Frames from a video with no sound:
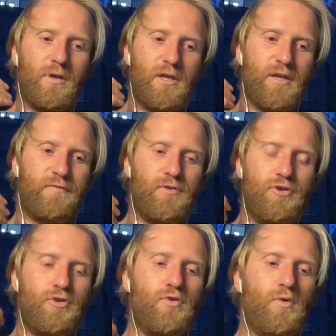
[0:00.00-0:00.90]
if
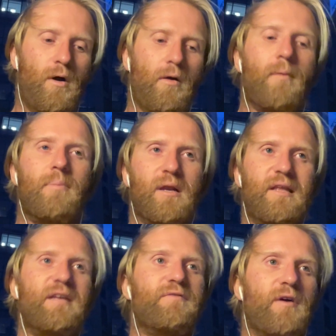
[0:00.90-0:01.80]
you are a
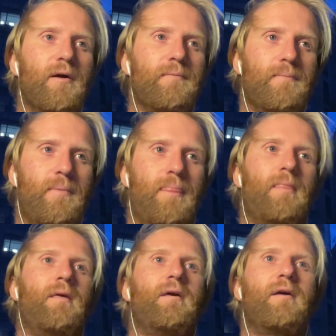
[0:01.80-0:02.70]
believer
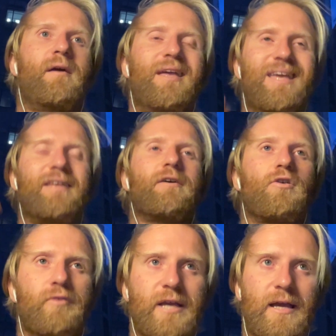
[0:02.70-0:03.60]
in a
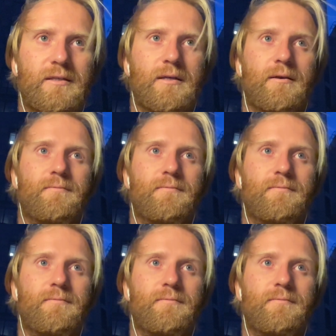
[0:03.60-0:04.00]
creator